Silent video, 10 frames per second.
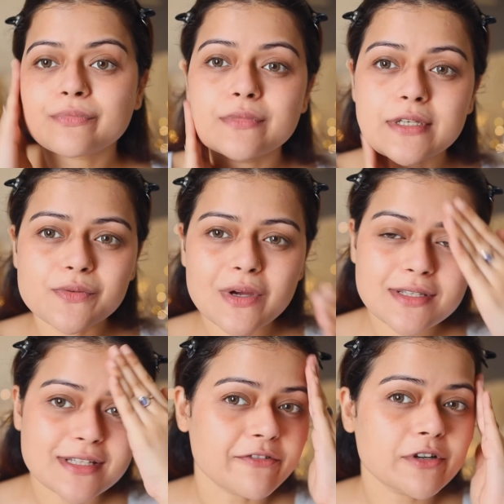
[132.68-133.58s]
This one
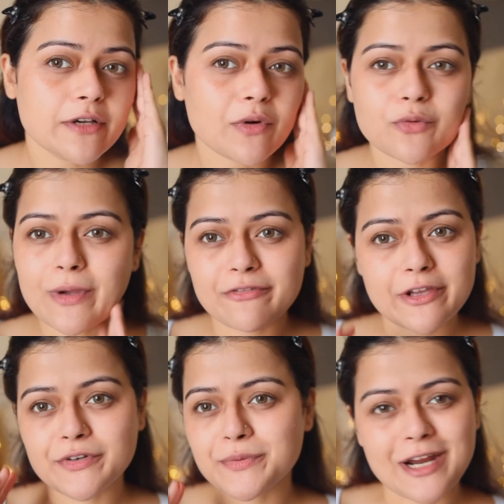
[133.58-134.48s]
is definitely one of my
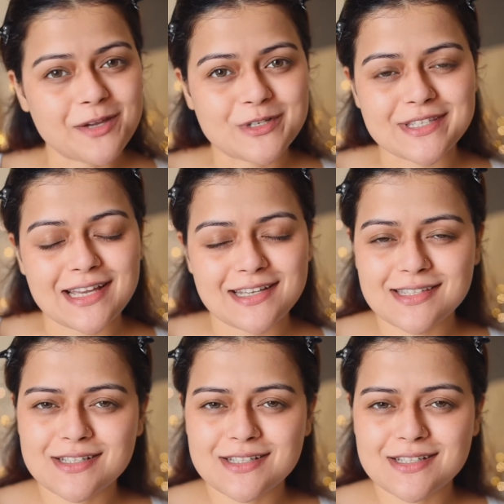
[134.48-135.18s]
favorite primers, guys.